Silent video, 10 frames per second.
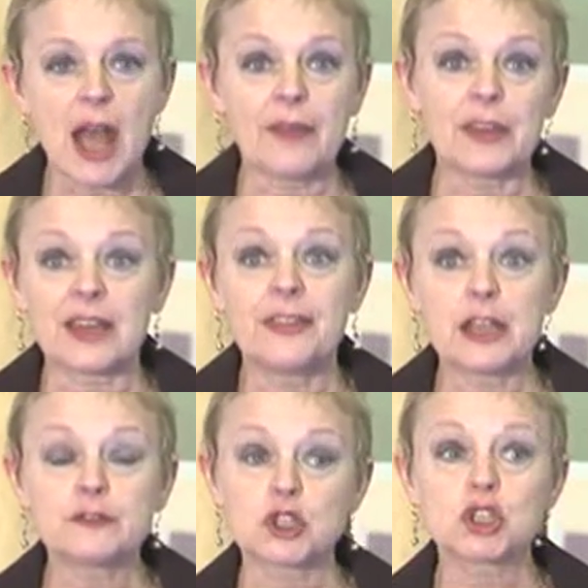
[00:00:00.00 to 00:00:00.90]
and that can
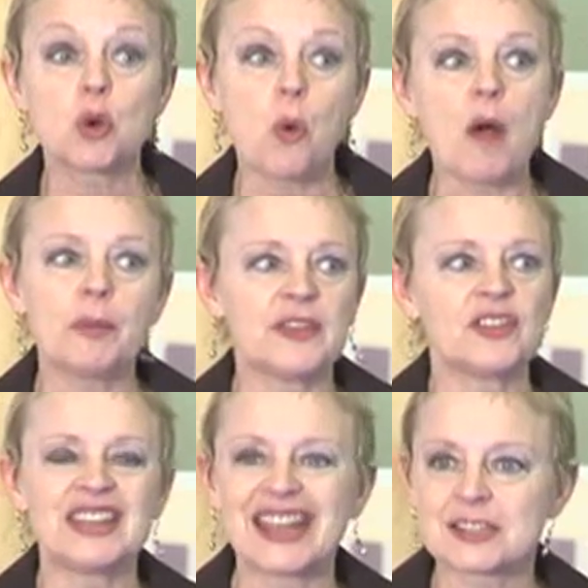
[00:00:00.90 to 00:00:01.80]
therefore show up
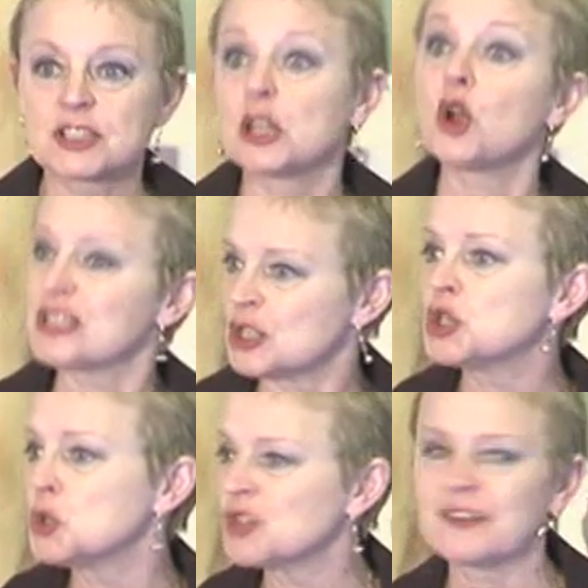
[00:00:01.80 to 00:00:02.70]
in the next Deloitte and
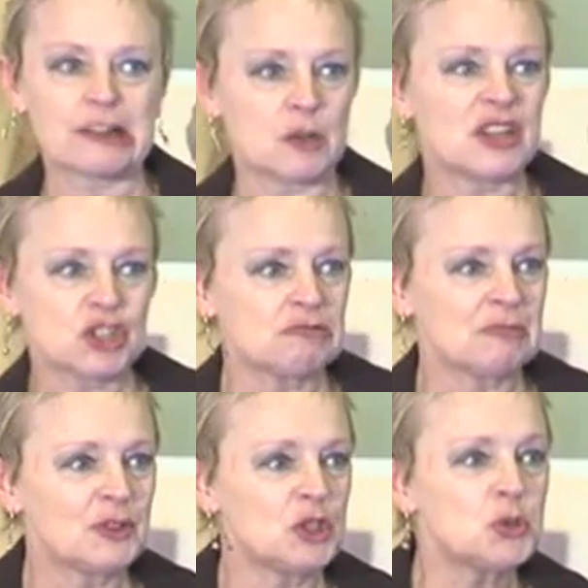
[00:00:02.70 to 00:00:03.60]
Touche
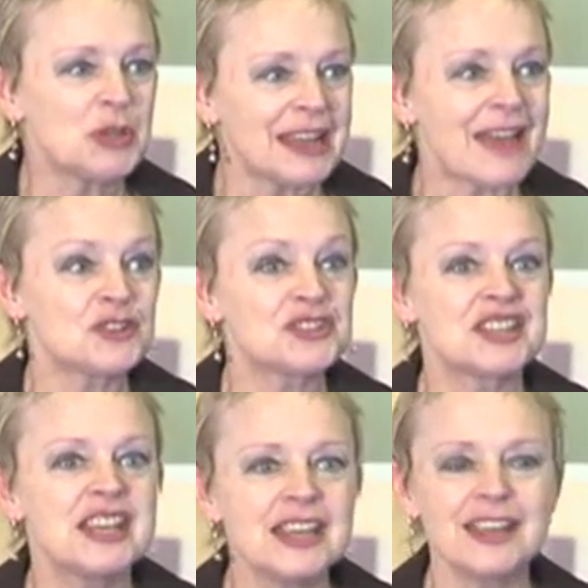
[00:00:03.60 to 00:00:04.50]
evaluation. You don't ever
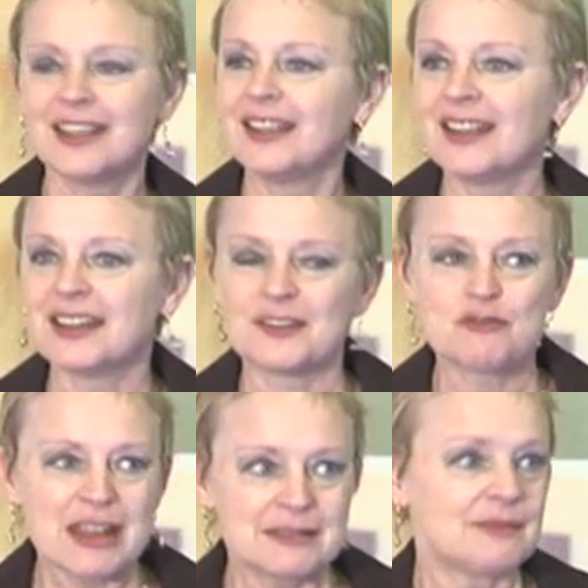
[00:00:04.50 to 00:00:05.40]
see, and
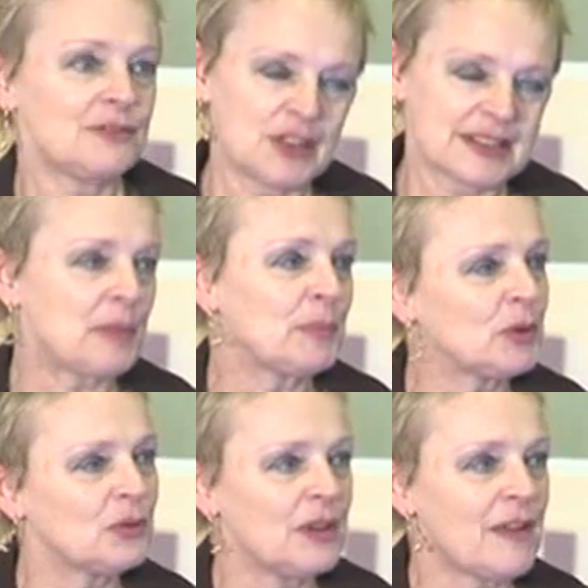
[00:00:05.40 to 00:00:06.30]
I've read, for
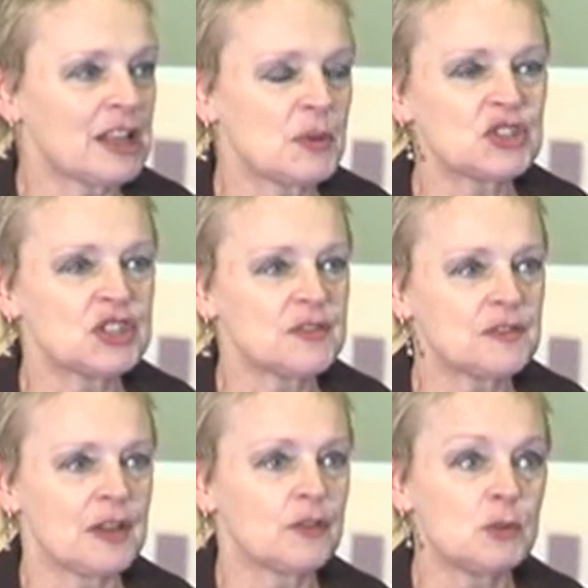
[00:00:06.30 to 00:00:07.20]
example, evaluations
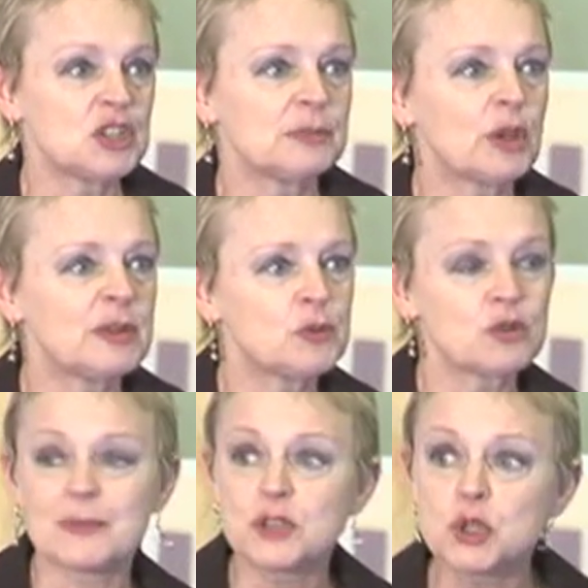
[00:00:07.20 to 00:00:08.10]
of community employment
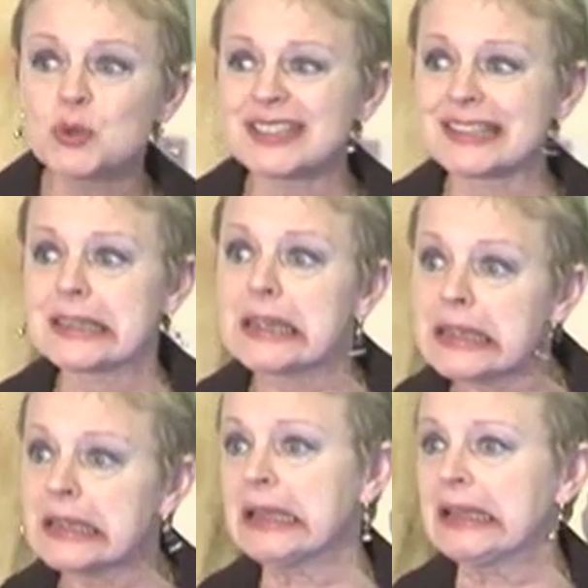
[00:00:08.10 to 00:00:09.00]
programmes, you don't
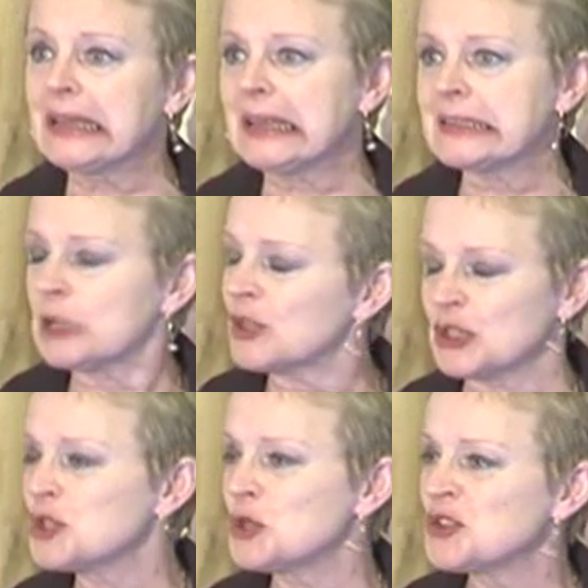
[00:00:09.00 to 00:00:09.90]
see Deloitte
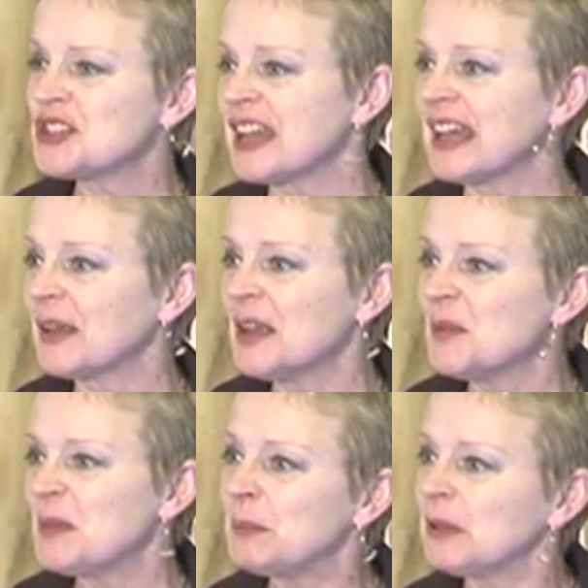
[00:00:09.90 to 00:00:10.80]
and Touche saying
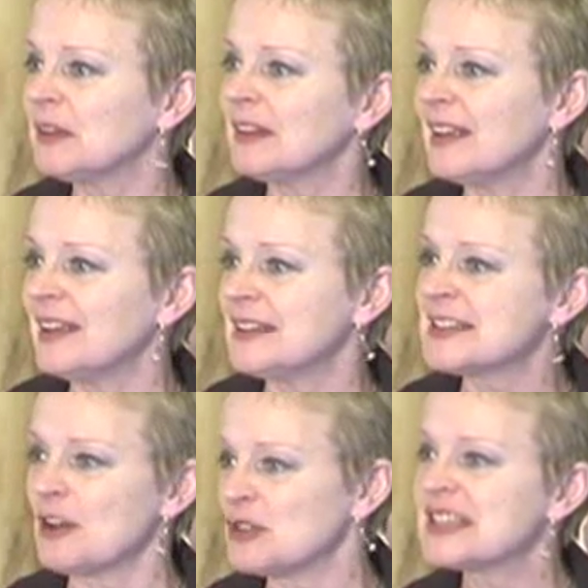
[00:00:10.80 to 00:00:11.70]
people
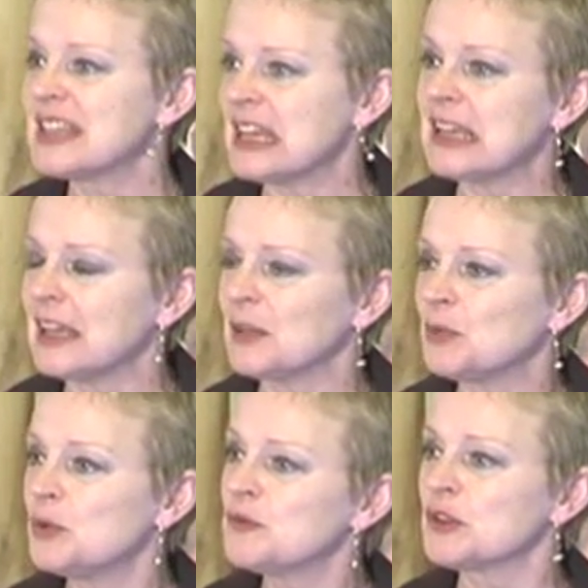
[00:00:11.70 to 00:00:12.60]
on CE
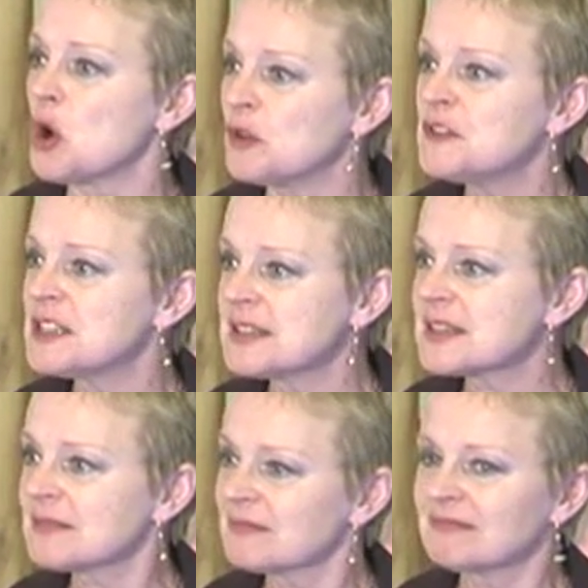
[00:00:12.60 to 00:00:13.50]
improve their
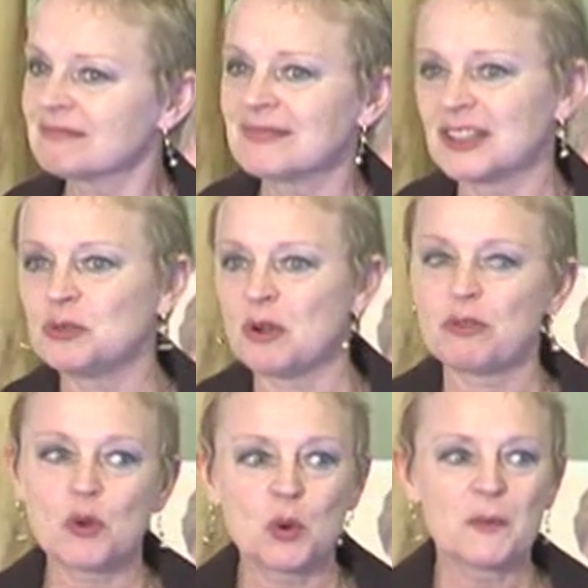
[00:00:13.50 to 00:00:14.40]
confidence.
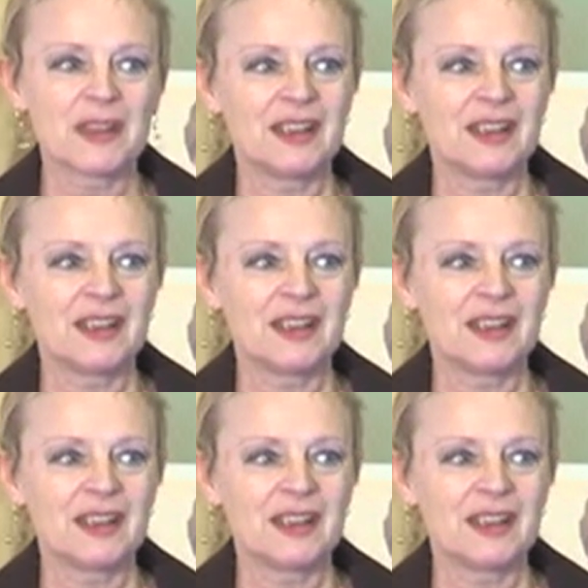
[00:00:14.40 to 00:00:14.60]
Although